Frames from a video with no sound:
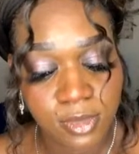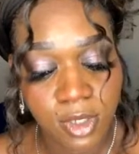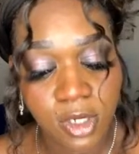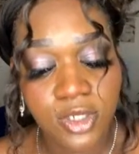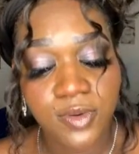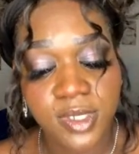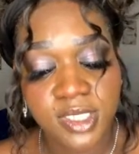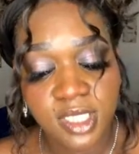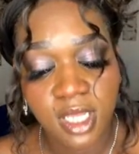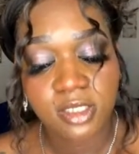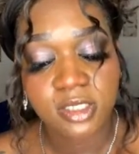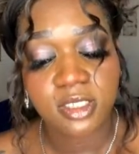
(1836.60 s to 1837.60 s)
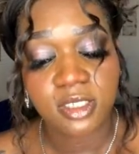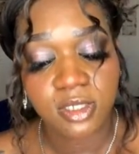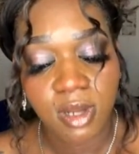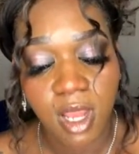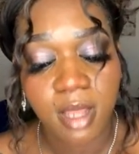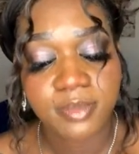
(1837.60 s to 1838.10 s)
Are you exhausting
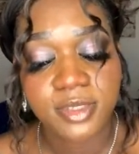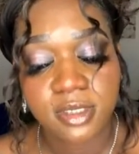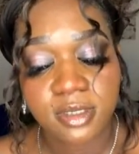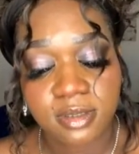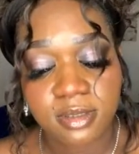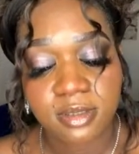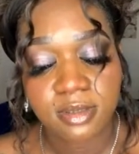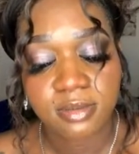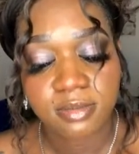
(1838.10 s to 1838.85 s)
your options?